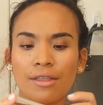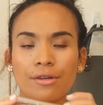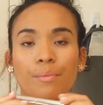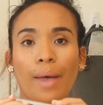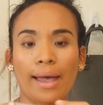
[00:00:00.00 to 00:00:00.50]

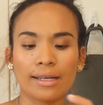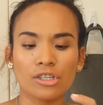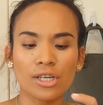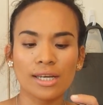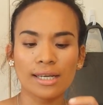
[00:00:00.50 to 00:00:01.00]
Their
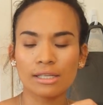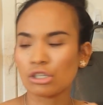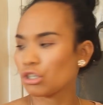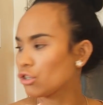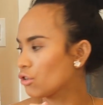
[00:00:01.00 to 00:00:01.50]
packaging is
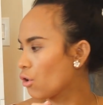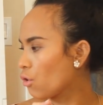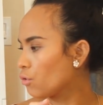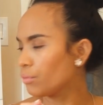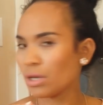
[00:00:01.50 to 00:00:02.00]

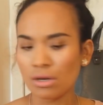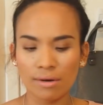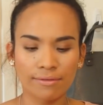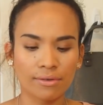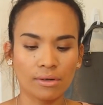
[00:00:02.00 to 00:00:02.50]
so
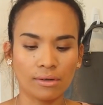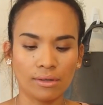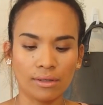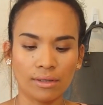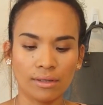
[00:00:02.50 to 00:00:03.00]

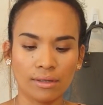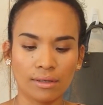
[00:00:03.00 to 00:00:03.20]
beautiful.